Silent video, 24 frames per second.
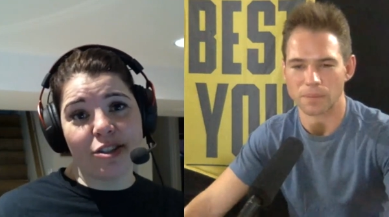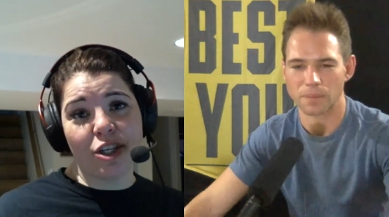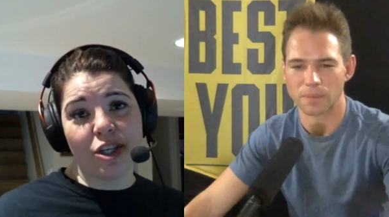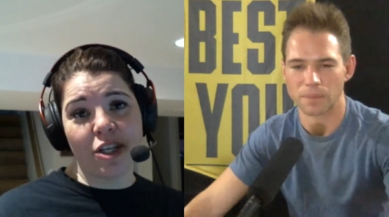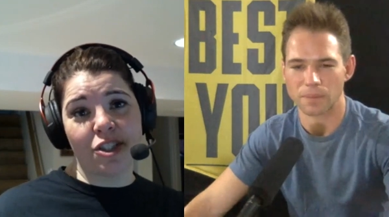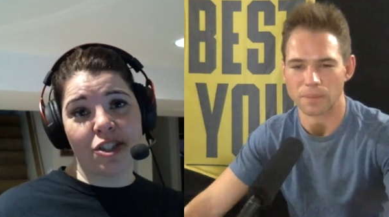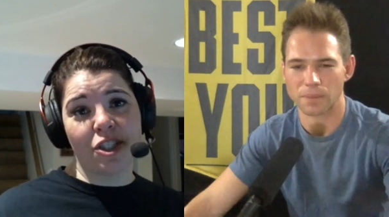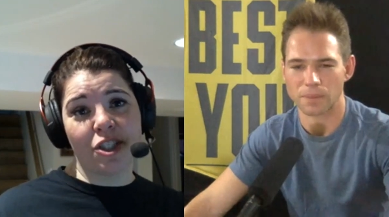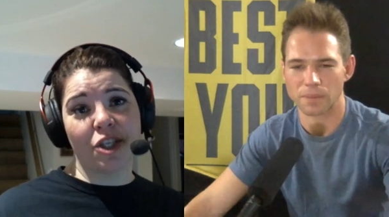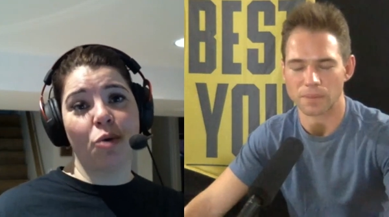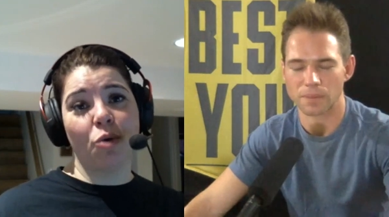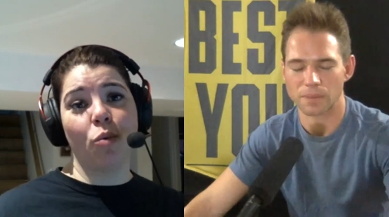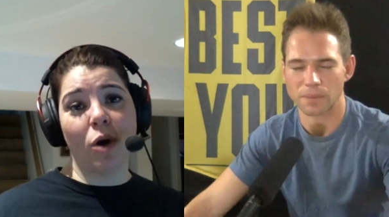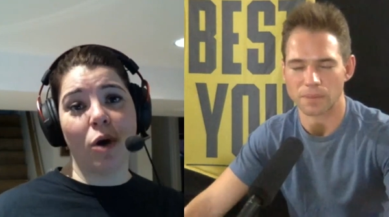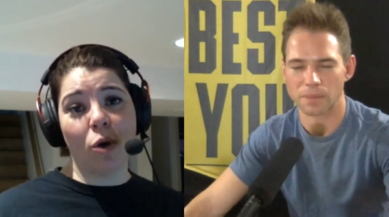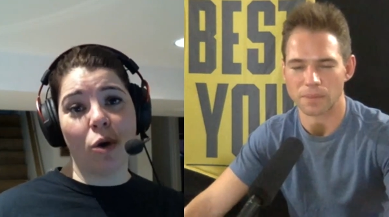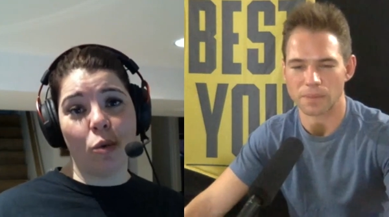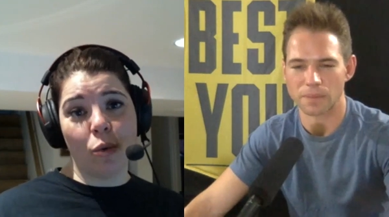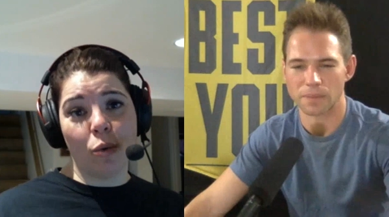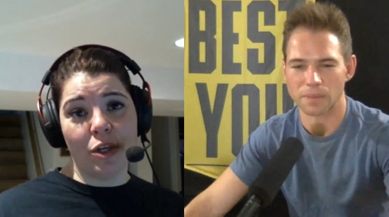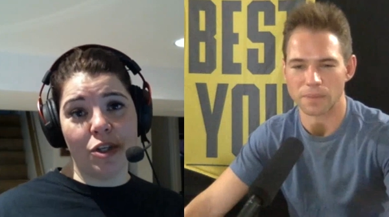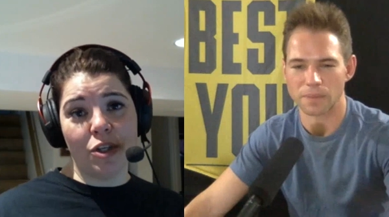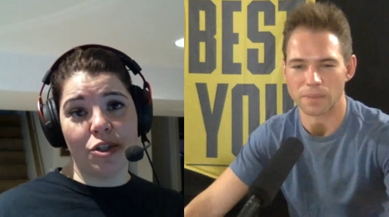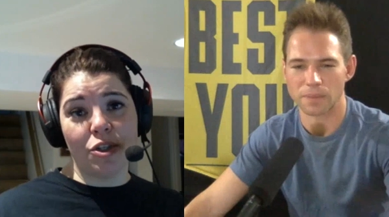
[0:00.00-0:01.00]
Speaker 1: judging
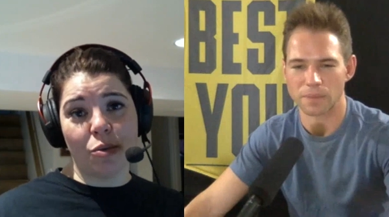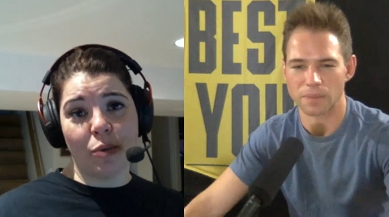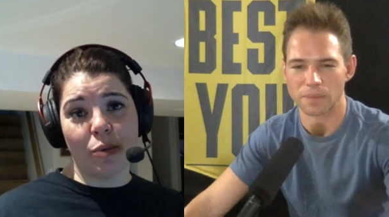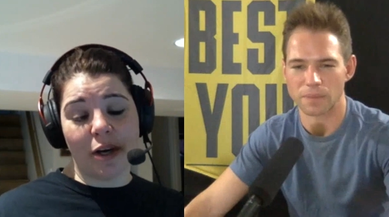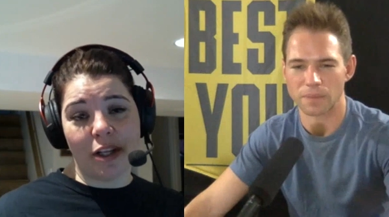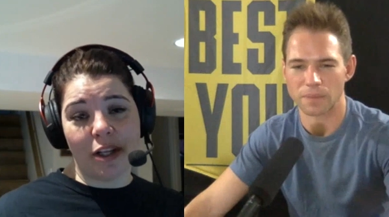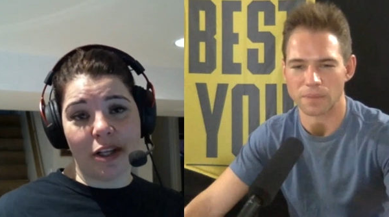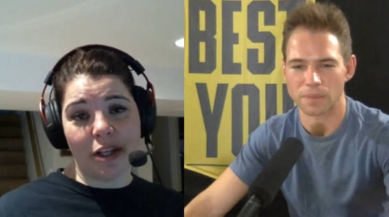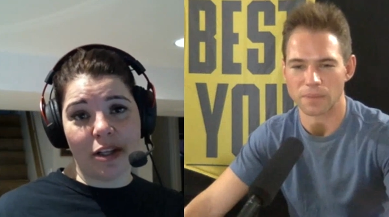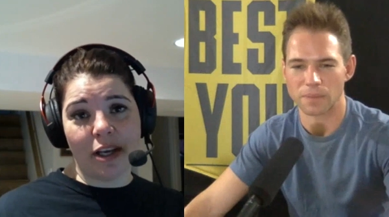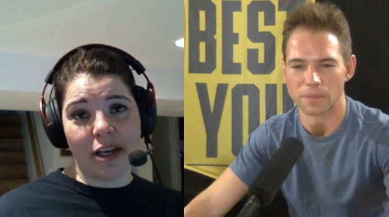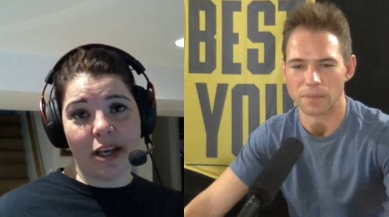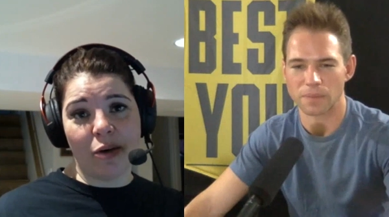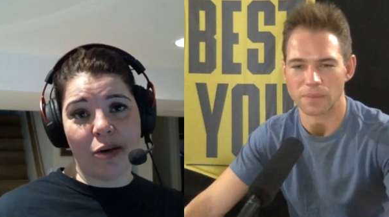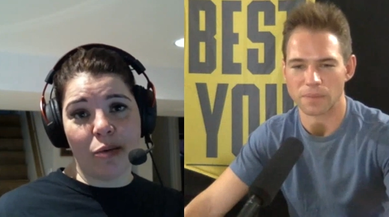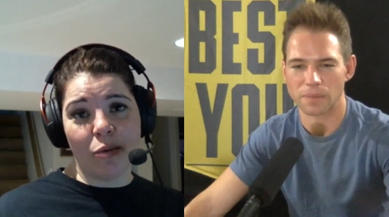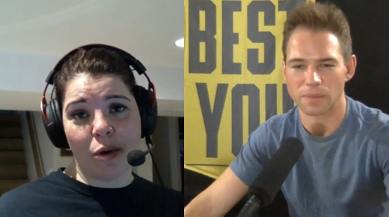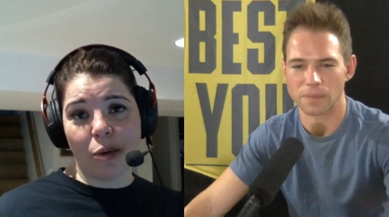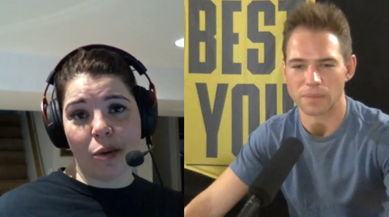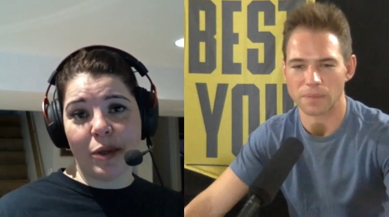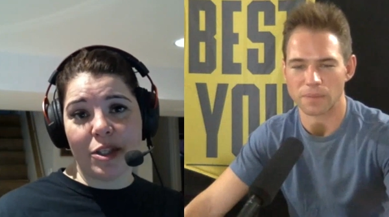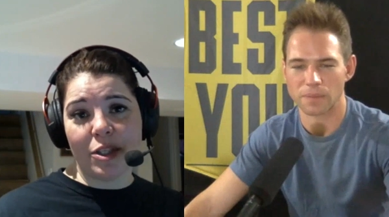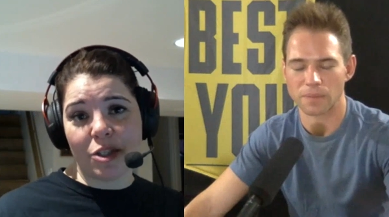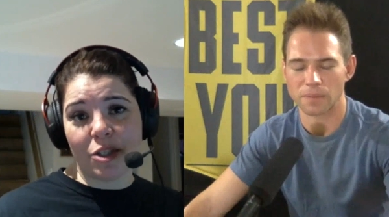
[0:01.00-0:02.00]
what we do well
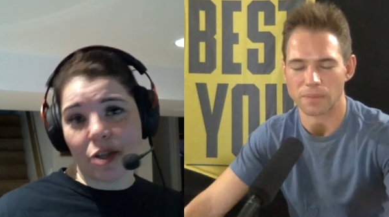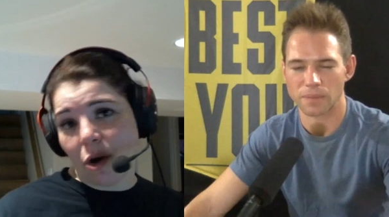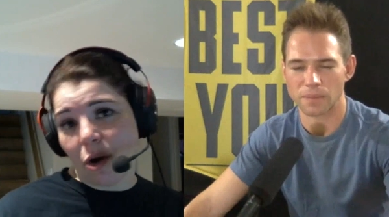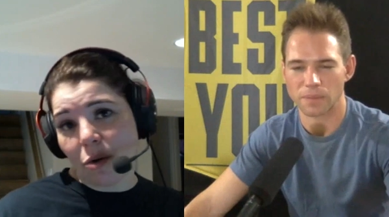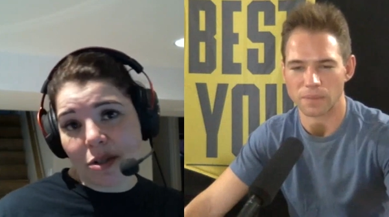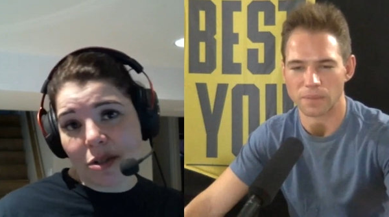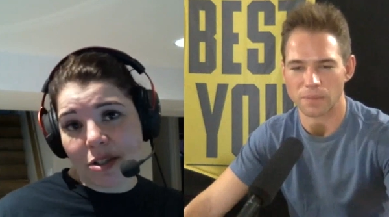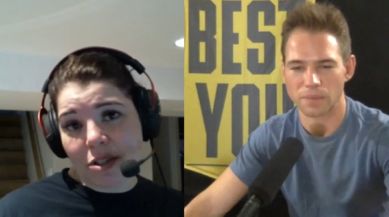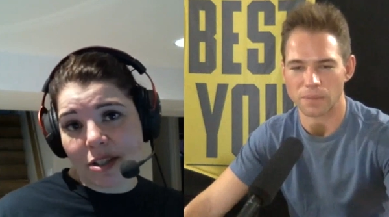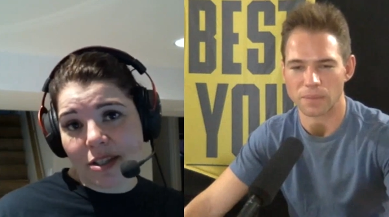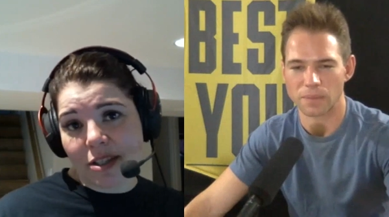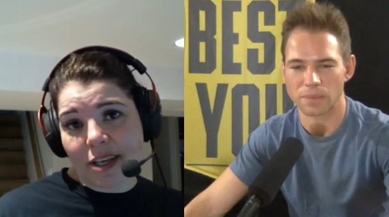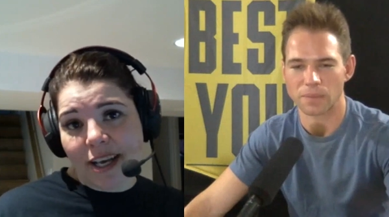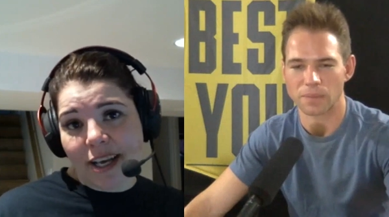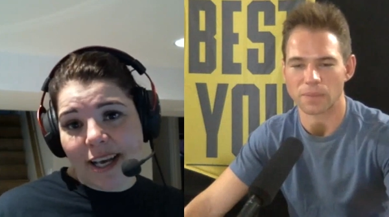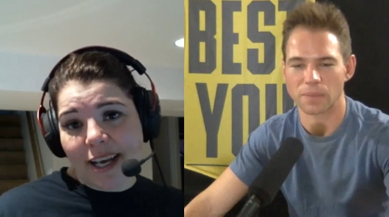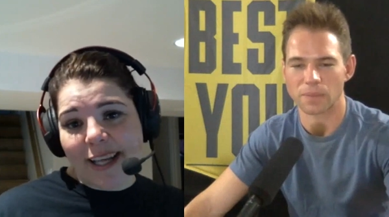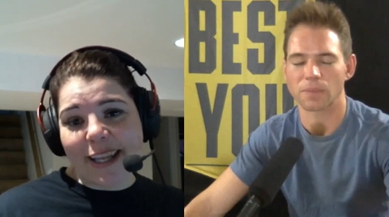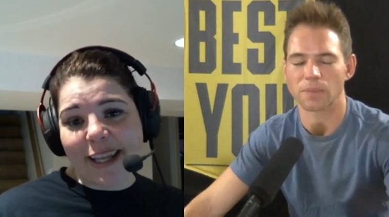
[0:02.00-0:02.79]
and what we don't.